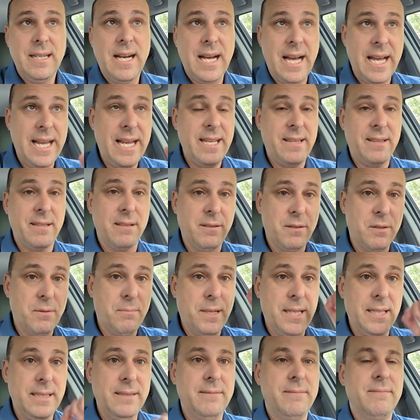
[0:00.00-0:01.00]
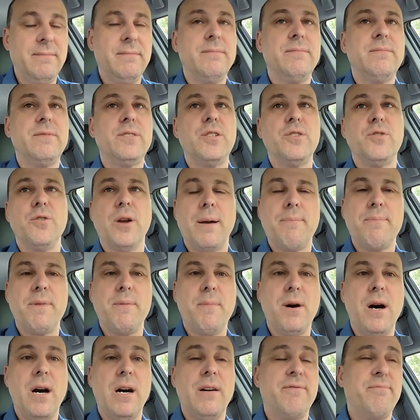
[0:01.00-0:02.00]
I hit the little button to drop
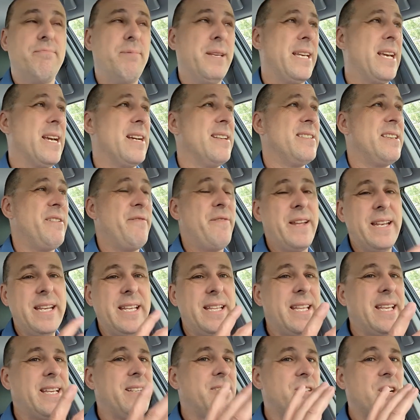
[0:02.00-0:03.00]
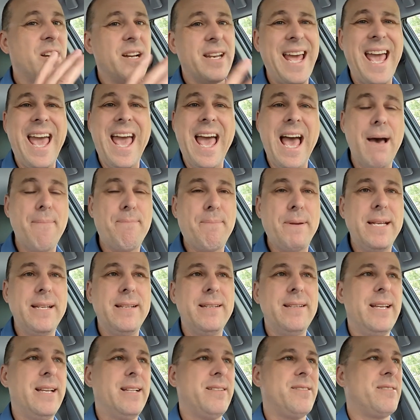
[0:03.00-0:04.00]
them off because if anything's going to
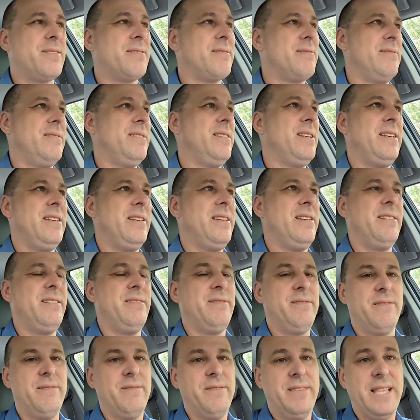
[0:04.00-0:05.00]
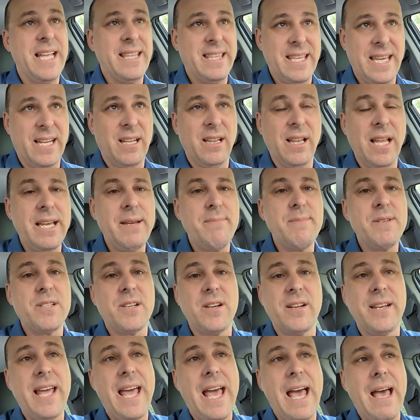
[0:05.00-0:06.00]
happen, it's that they claim is
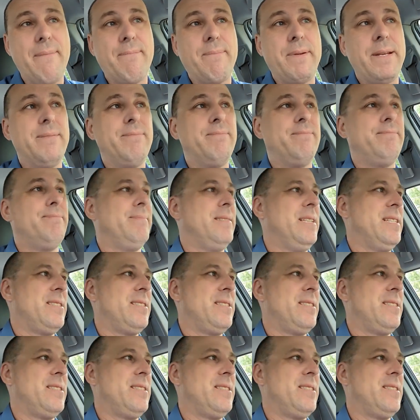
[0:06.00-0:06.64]
going to happen.